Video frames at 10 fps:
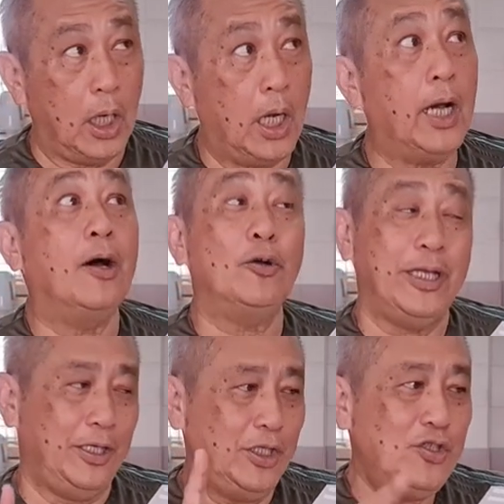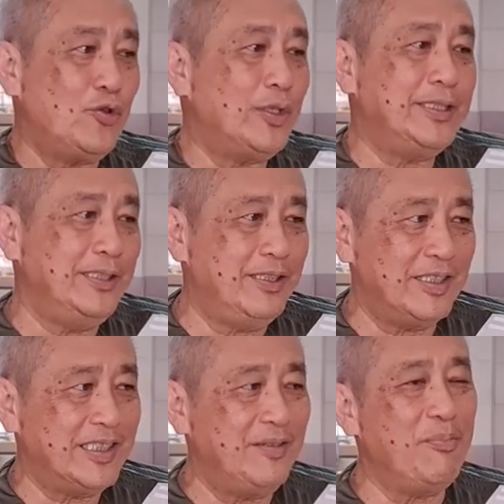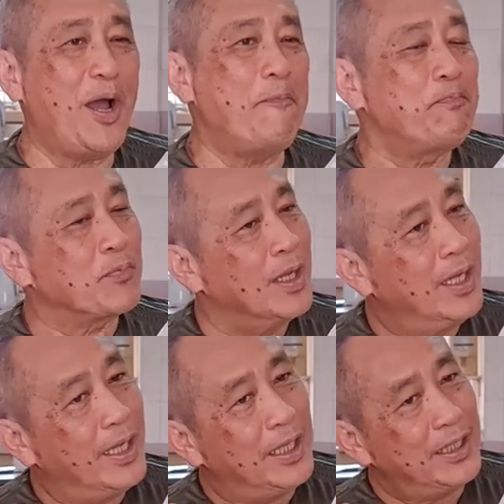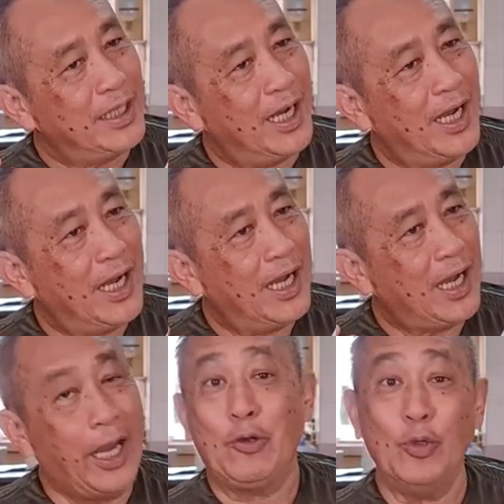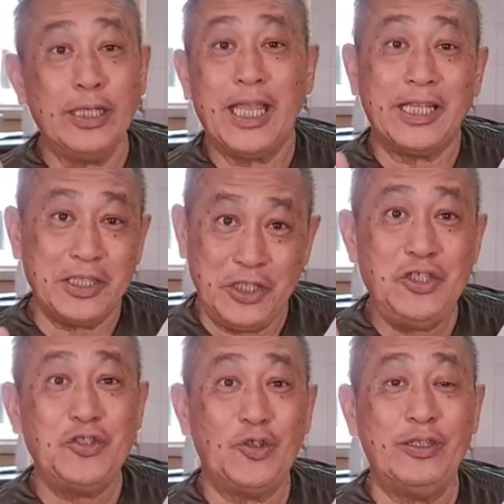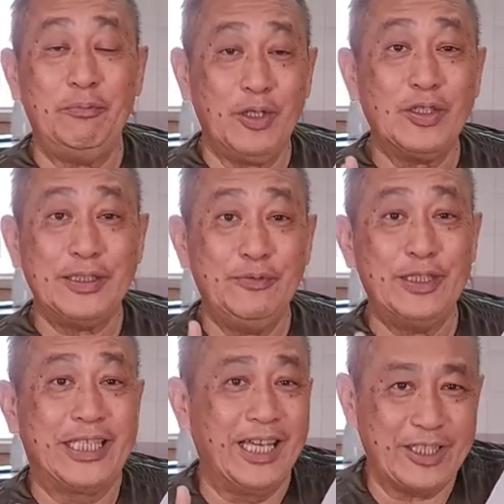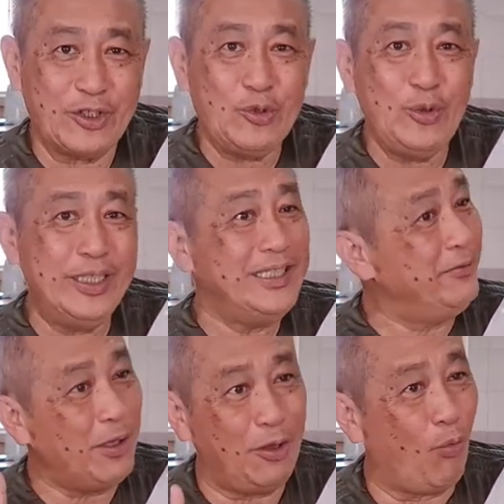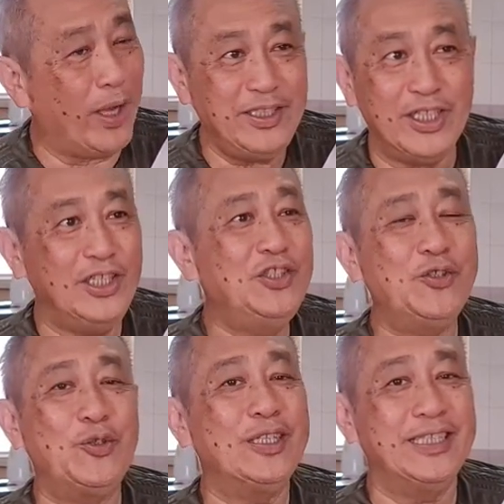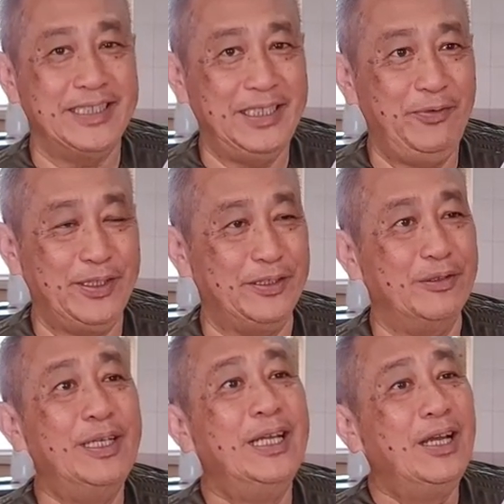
Okay, insurance, interesting part. I couldn't get the insurance because it's a 2-year, even a 1-year insurance is difficult.